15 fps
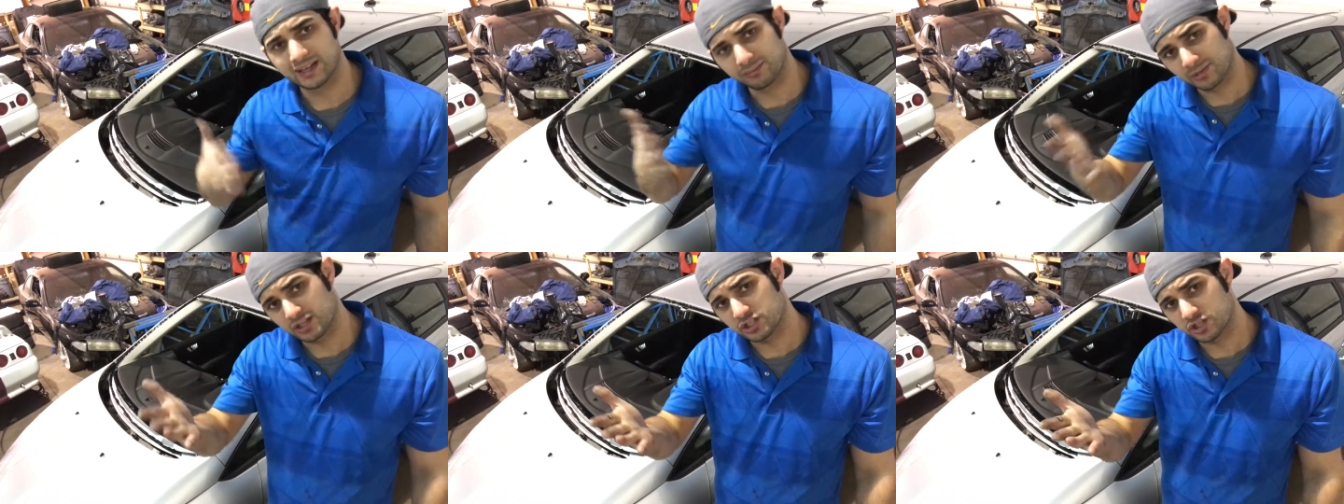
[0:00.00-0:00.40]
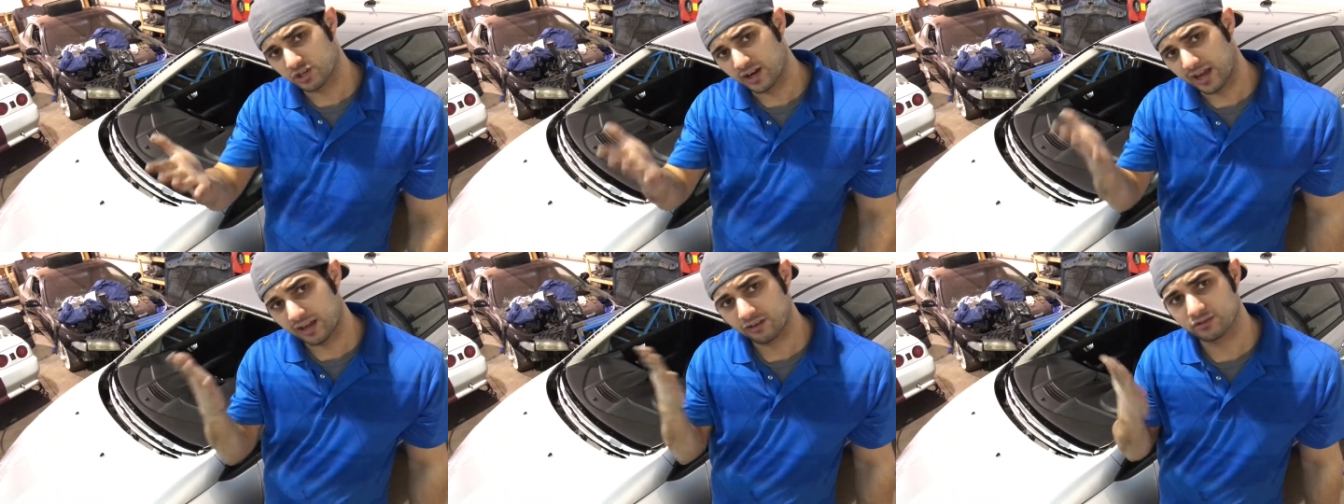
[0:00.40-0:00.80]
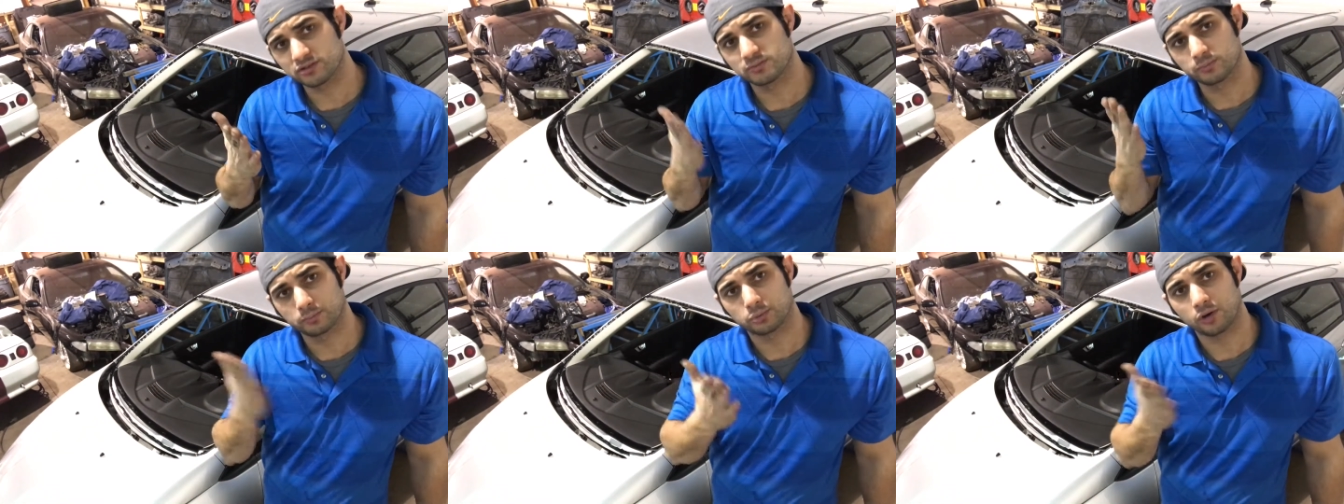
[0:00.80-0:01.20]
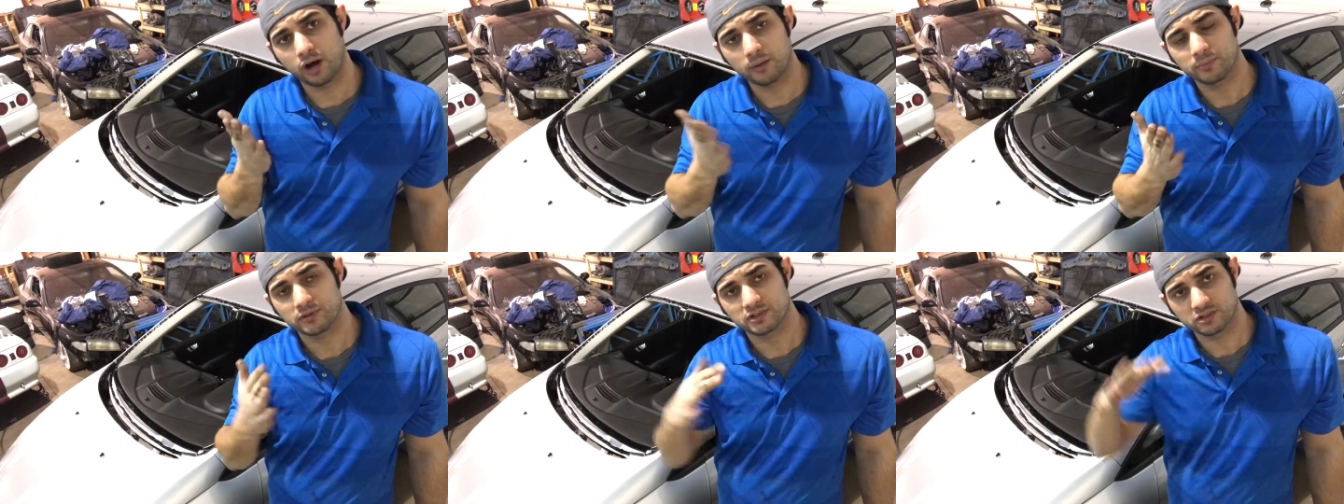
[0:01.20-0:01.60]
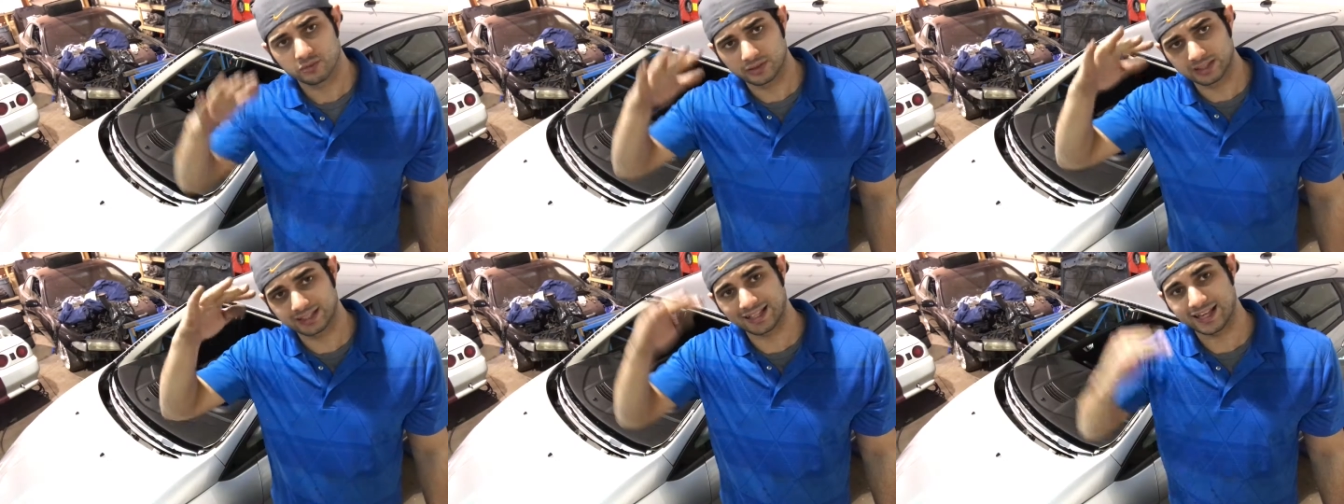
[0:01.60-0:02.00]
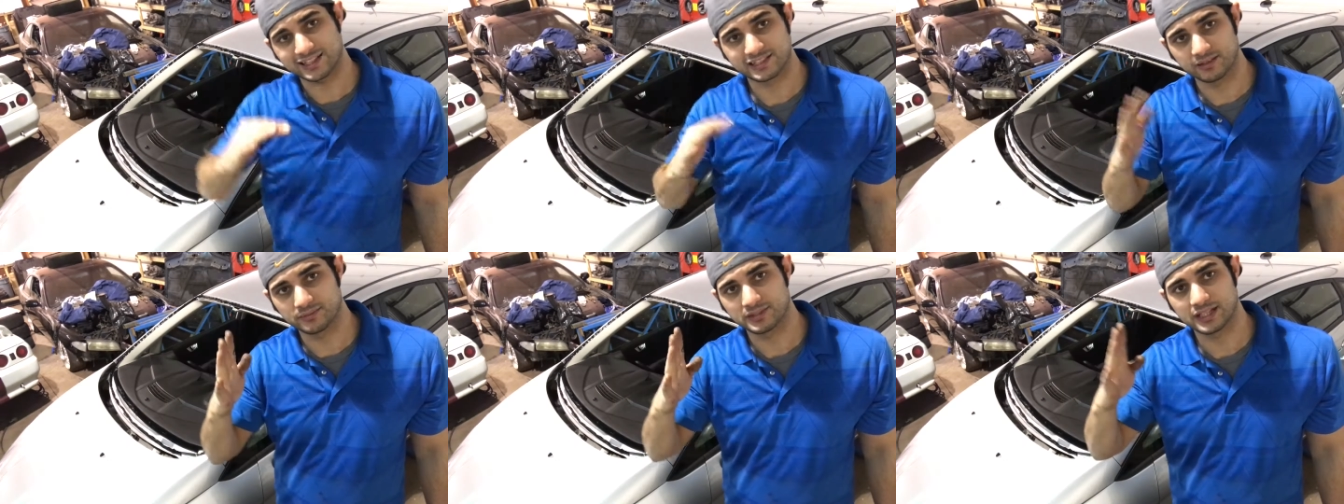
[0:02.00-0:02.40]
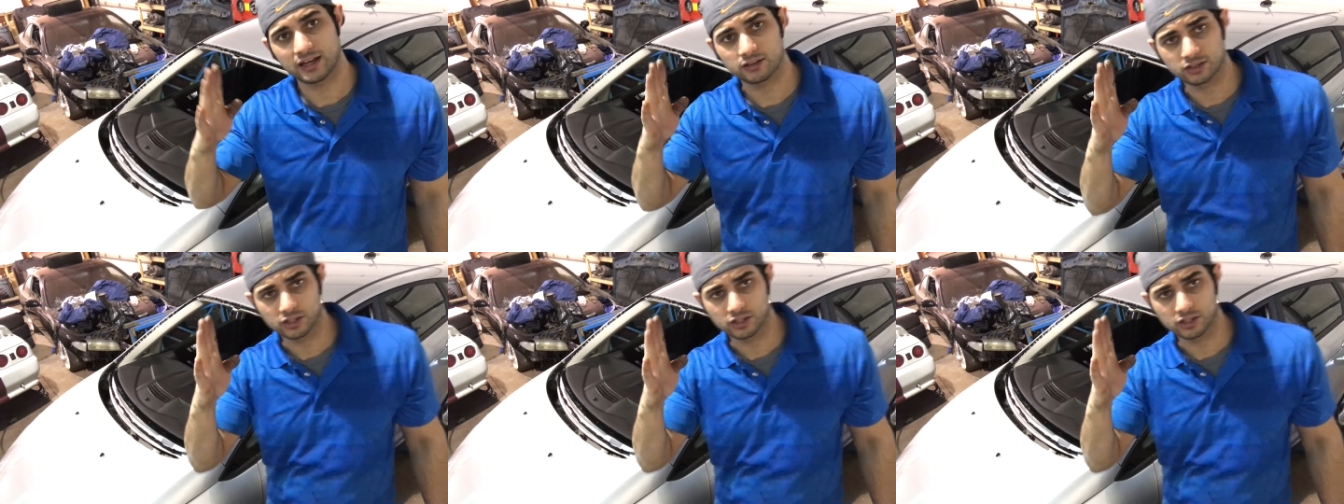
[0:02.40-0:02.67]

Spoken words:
Make sure your angle is proper so when the glass comes down,